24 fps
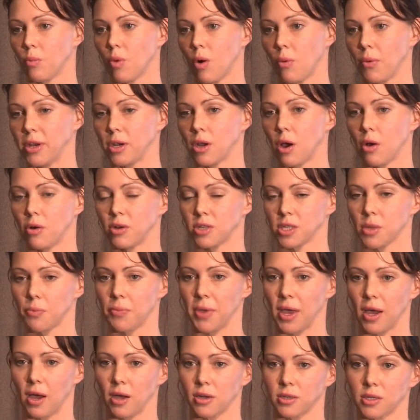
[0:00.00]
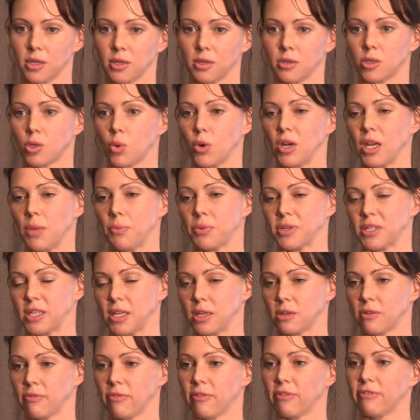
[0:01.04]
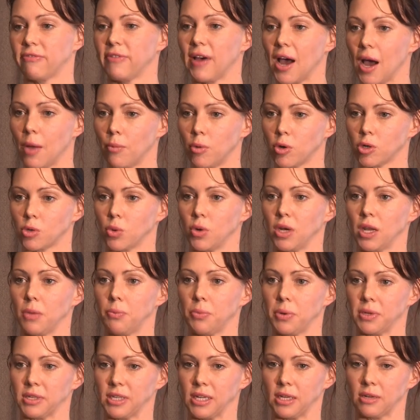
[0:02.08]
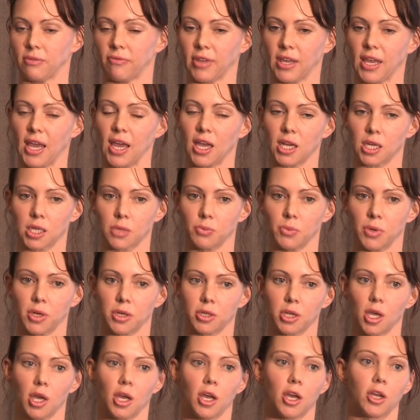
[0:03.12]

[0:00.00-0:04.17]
what we know is about twenty percent of the farm or twenty percent of the catchment